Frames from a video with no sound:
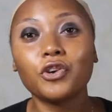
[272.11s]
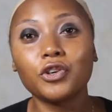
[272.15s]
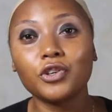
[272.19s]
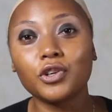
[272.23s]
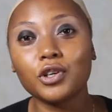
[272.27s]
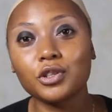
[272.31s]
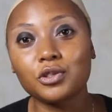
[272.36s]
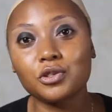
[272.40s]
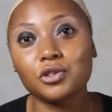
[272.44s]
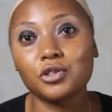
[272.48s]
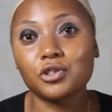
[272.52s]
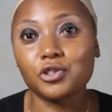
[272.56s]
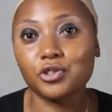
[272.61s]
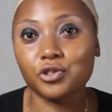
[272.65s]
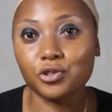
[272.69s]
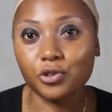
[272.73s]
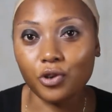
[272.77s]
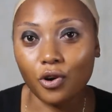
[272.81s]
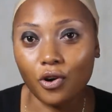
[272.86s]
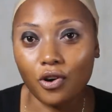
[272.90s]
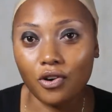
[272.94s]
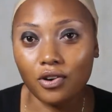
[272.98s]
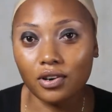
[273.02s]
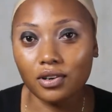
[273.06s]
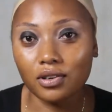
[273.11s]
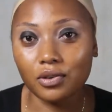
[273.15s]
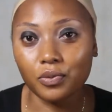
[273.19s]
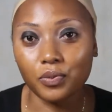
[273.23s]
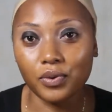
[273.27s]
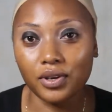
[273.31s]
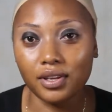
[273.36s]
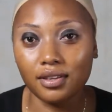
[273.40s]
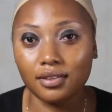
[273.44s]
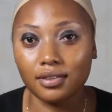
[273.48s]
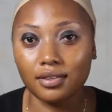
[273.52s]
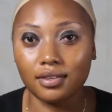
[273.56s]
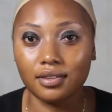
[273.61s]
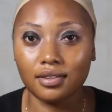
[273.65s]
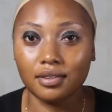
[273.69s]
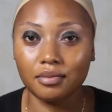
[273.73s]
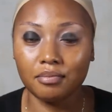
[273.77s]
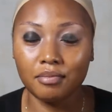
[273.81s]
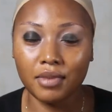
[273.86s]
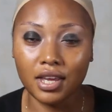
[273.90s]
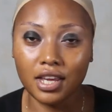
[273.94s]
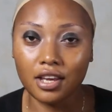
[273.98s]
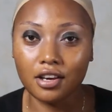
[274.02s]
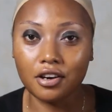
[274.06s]
not too strong with
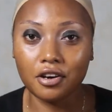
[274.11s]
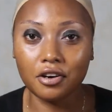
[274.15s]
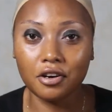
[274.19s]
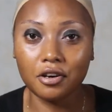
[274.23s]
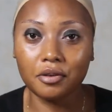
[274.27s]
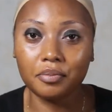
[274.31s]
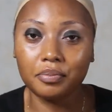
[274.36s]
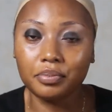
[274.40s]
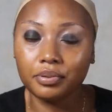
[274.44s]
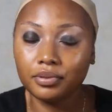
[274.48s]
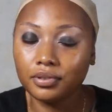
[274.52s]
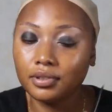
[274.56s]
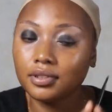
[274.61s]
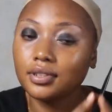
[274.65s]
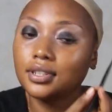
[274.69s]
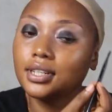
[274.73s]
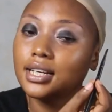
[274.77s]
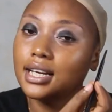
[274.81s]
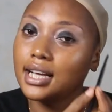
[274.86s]
makeup,